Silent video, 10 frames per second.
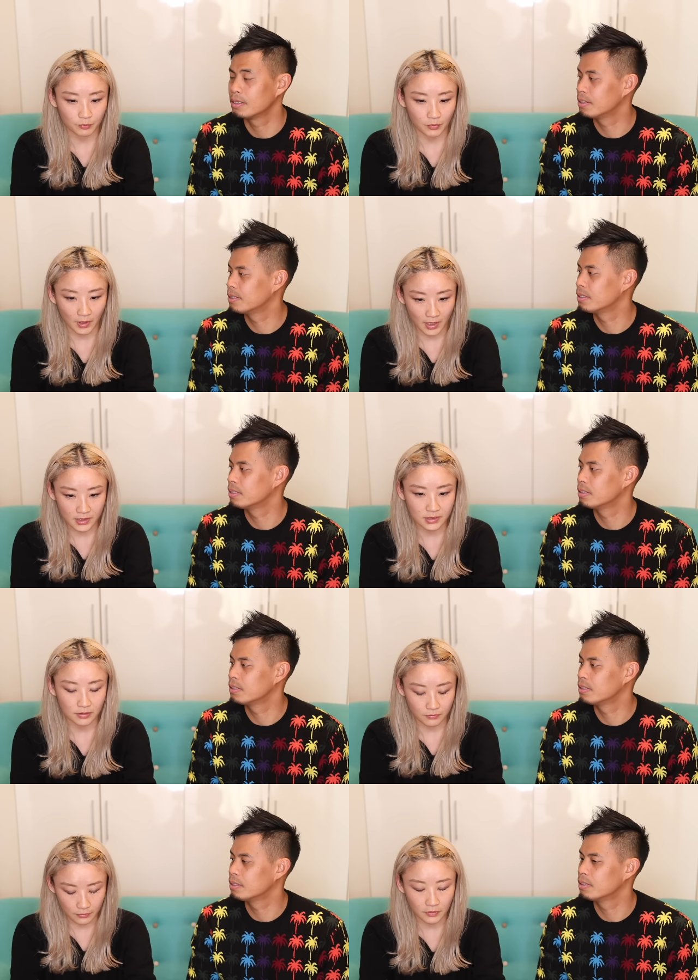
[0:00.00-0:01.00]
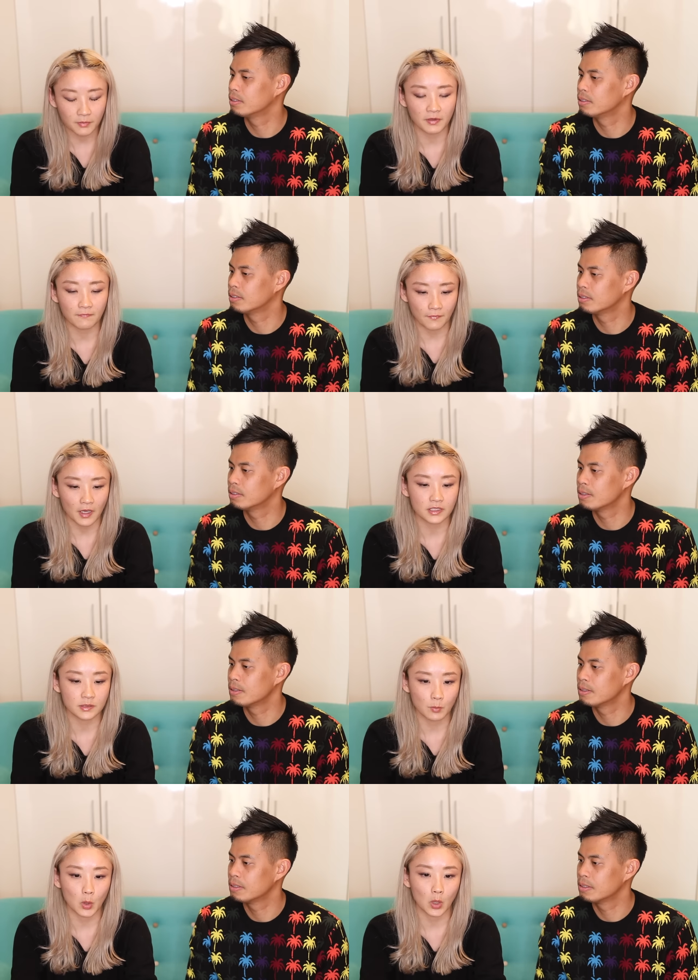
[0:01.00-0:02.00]
Speaker 1: brides and groom
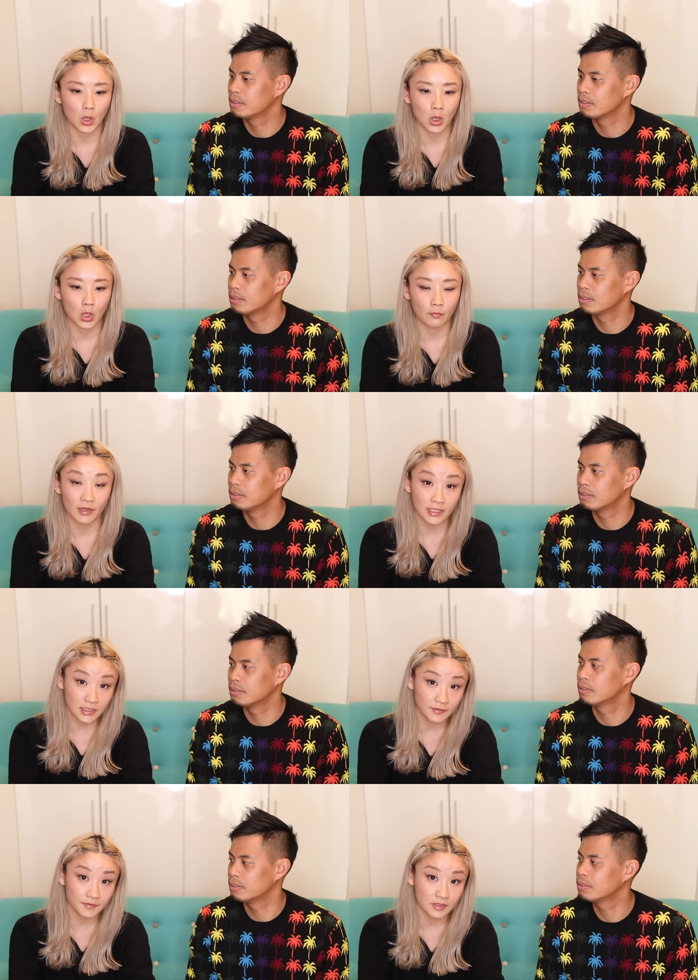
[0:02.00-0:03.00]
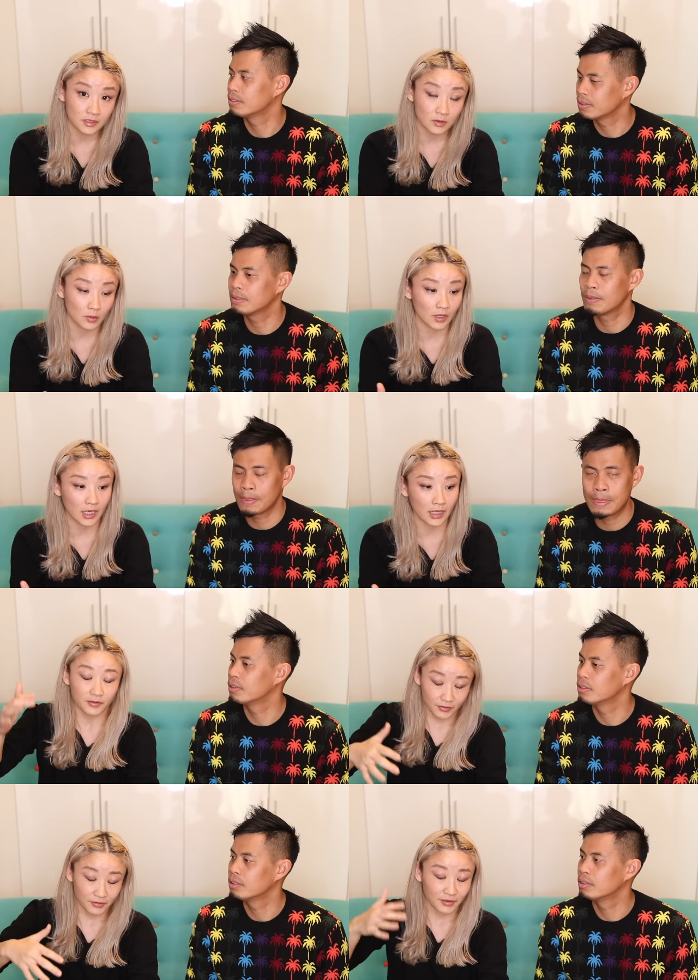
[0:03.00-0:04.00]
invites more relatives or like mm. Mm-hmm.
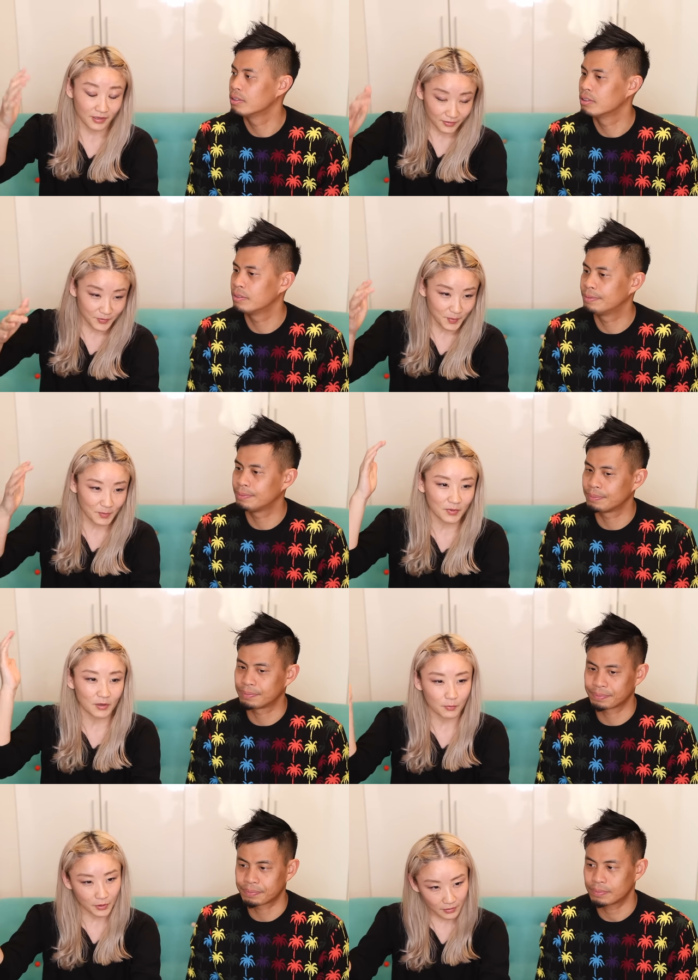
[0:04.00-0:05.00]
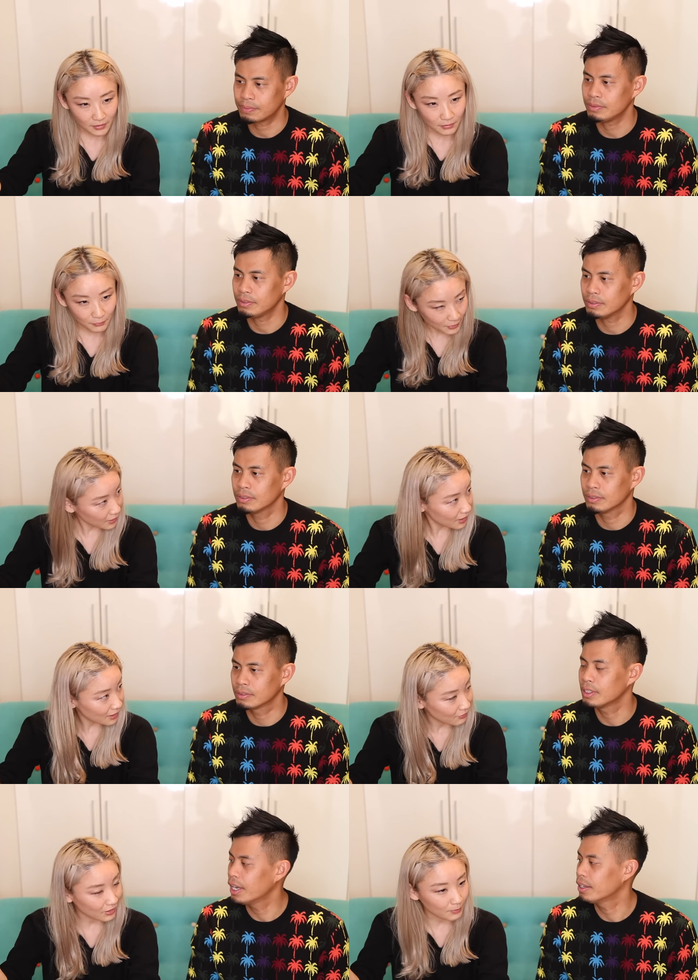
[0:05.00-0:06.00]
there are elder people at work work
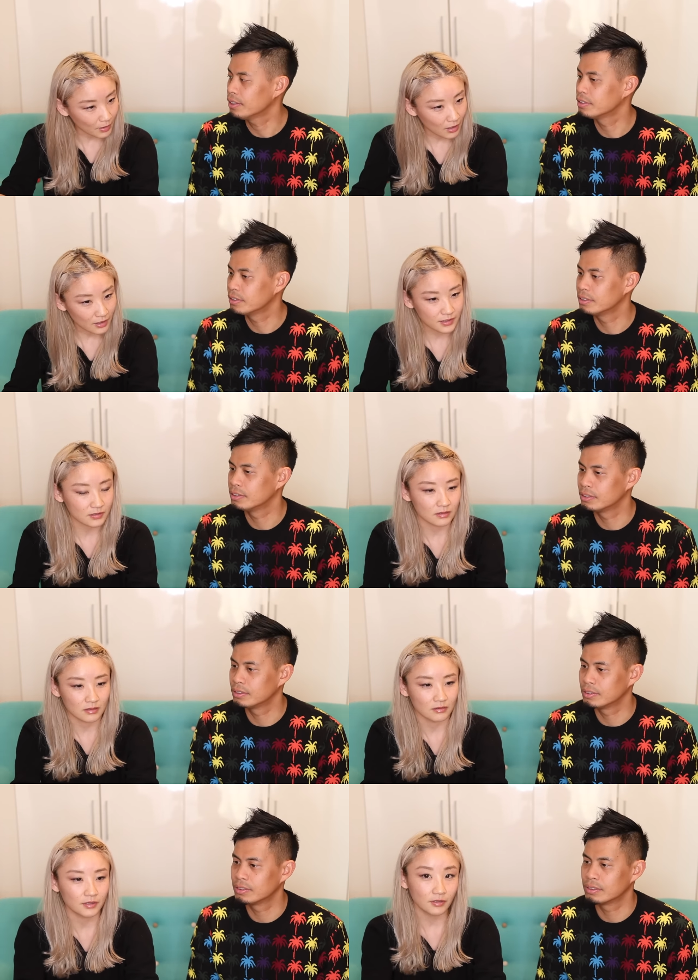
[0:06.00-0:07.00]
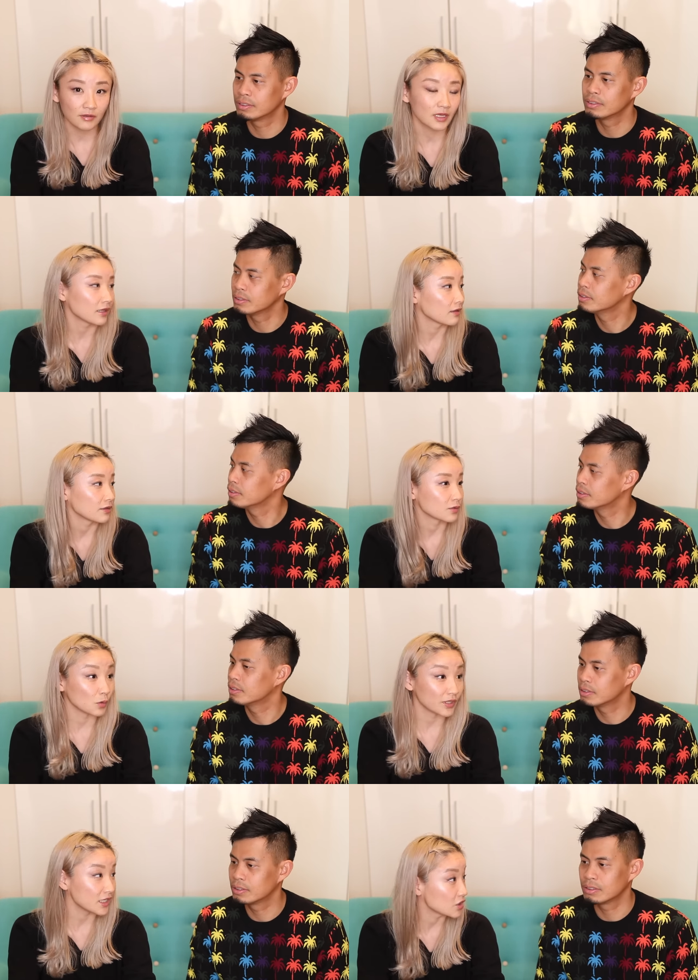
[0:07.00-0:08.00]
or yeah. like boss or you know like the
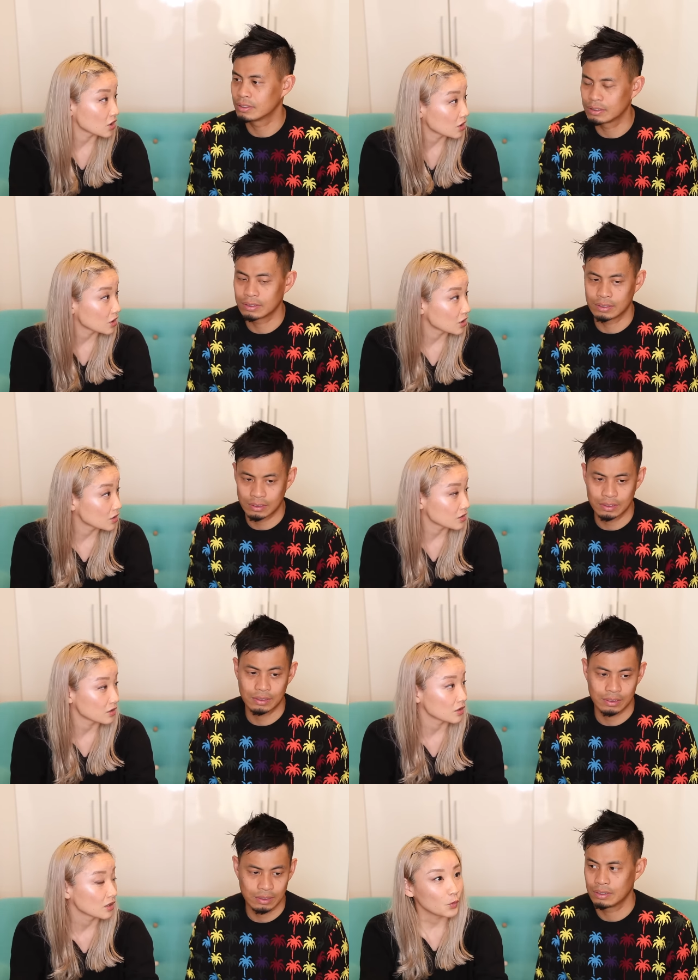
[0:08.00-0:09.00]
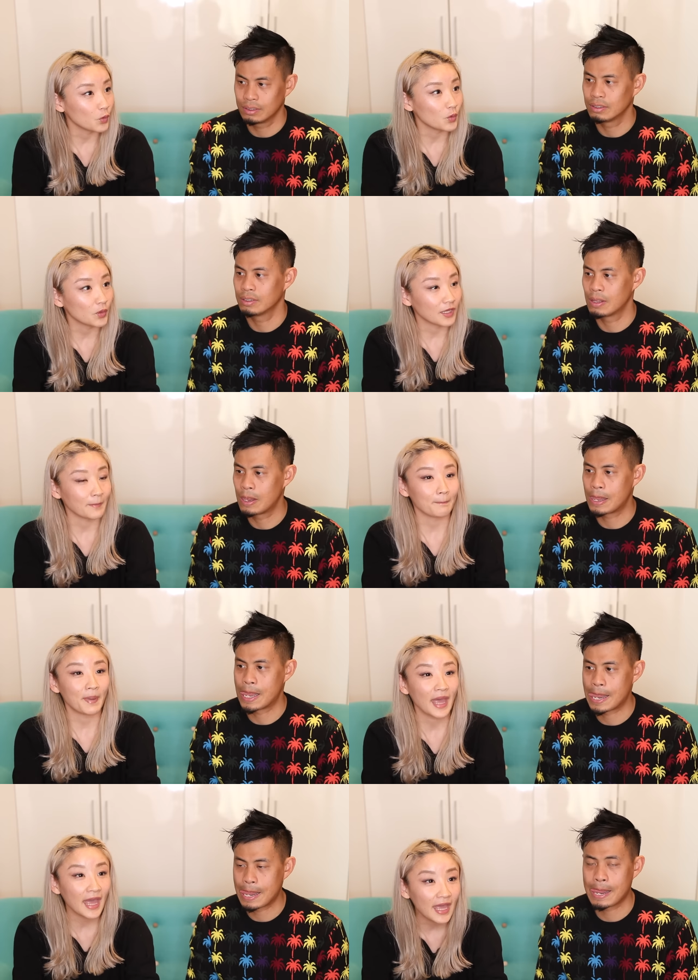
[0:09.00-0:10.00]
school teachers or who can
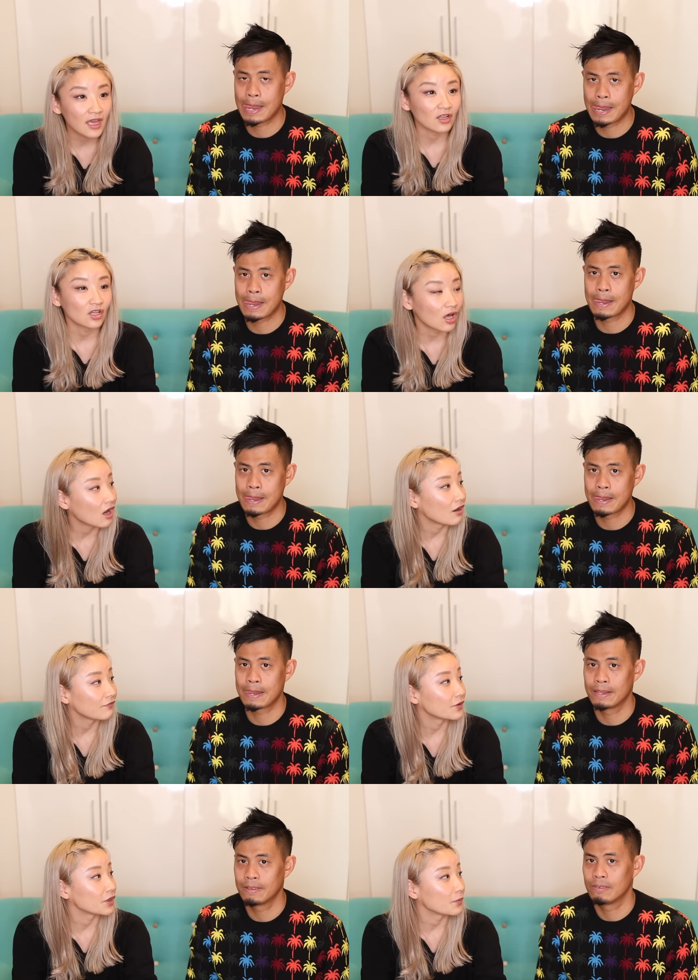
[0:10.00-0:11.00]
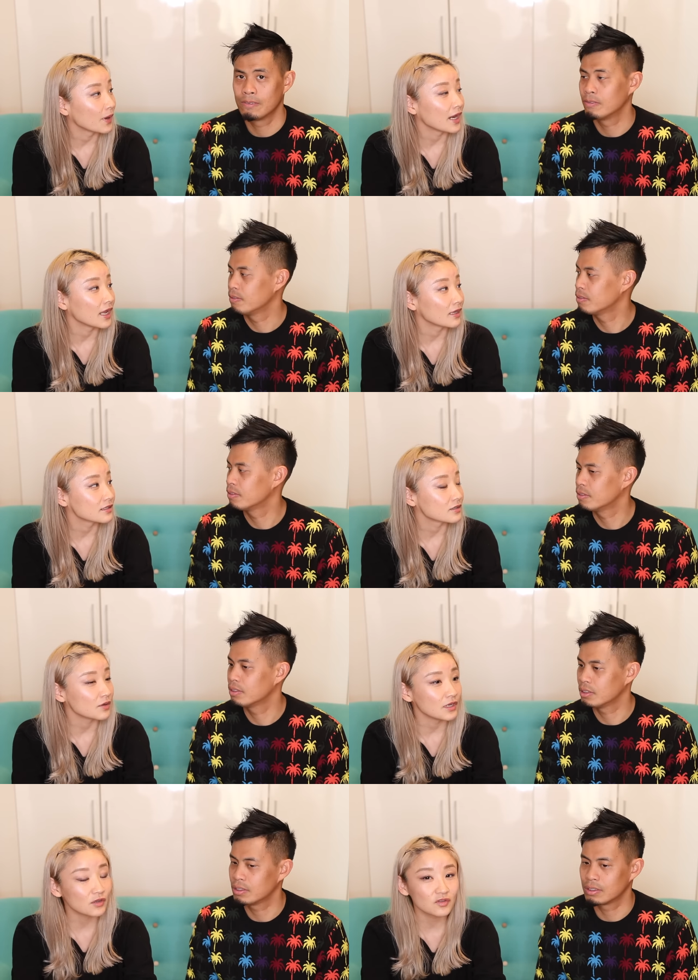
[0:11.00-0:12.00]
pay a lot for your wedding. So
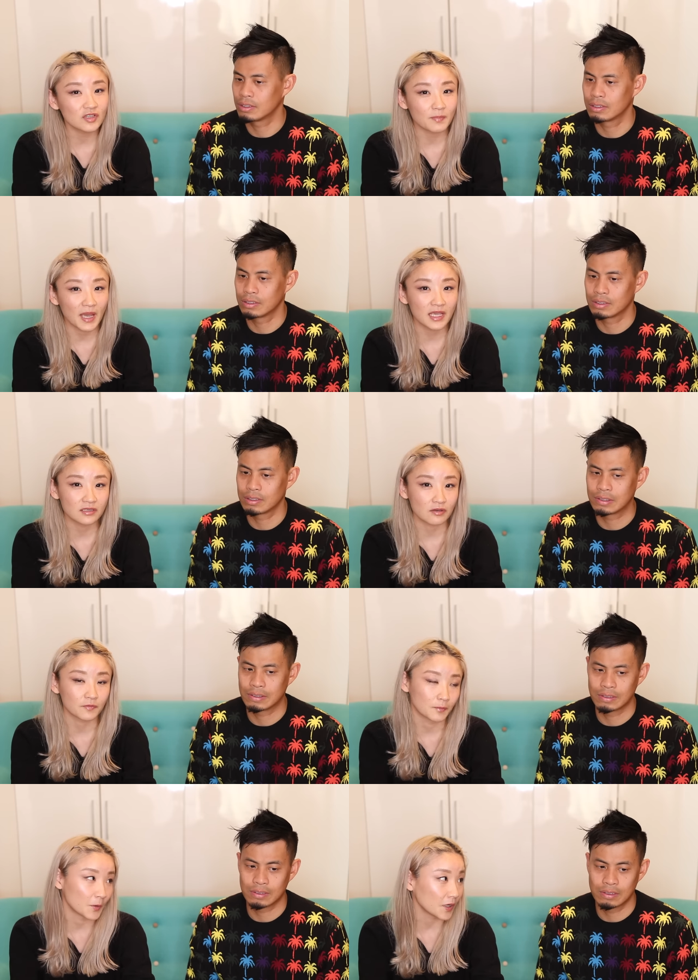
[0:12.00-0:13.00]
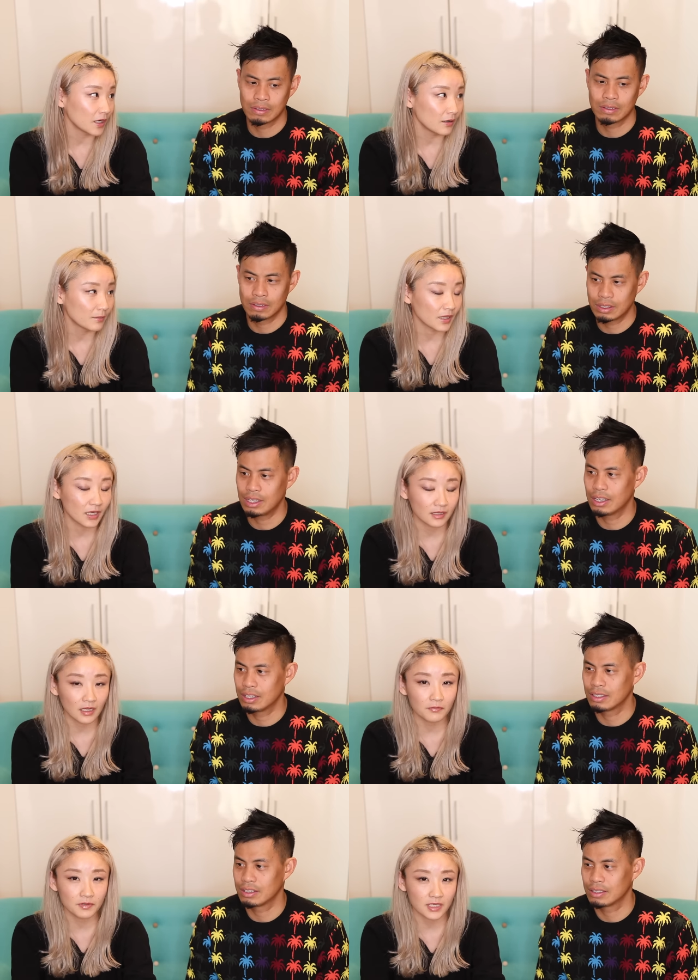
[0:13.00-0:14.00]
it usually pays off more, but like yeah.
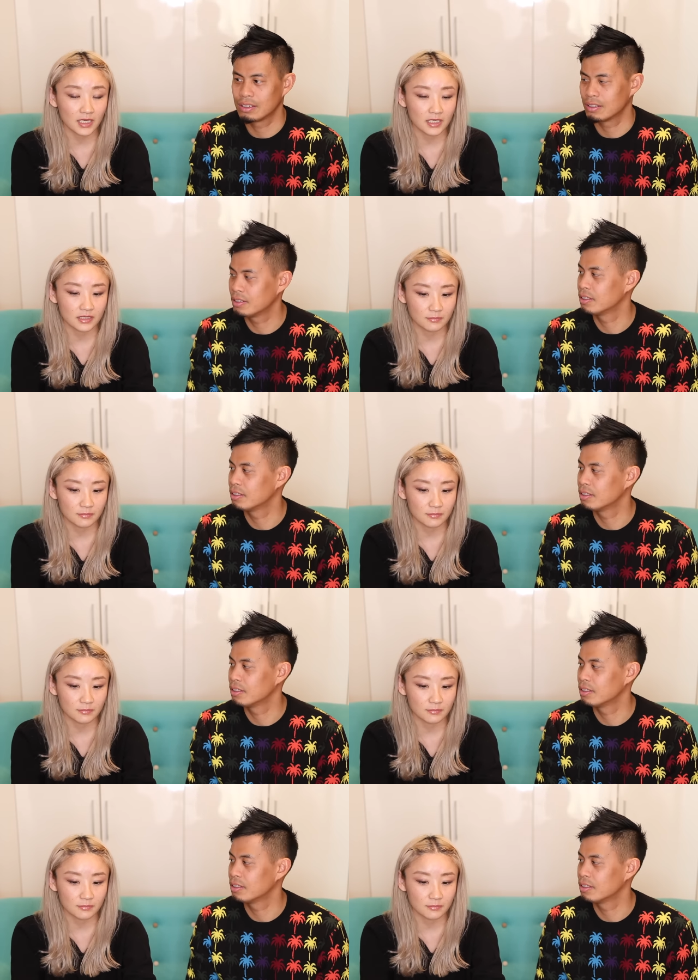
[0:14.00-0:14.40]
nowadays